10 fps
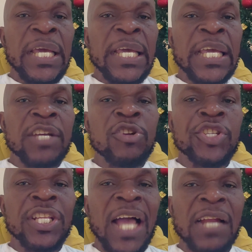
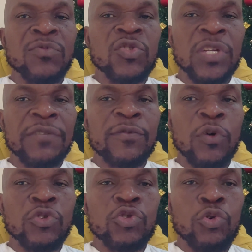Increasing administrative
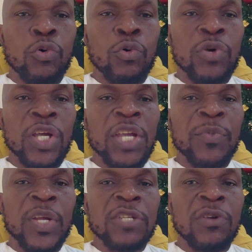control.
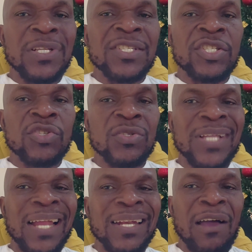Immigration decisions
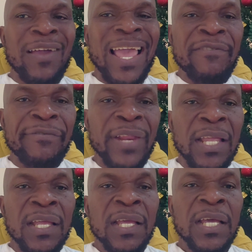are now
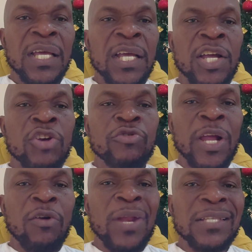heavily
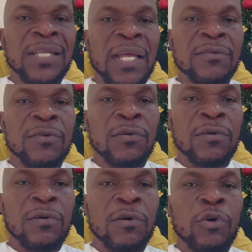regulated
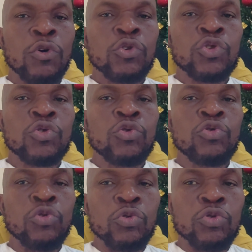through
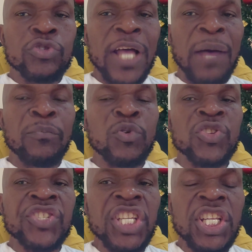rules and
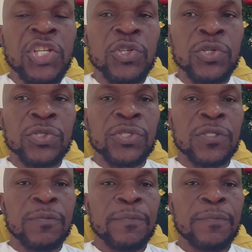procedures.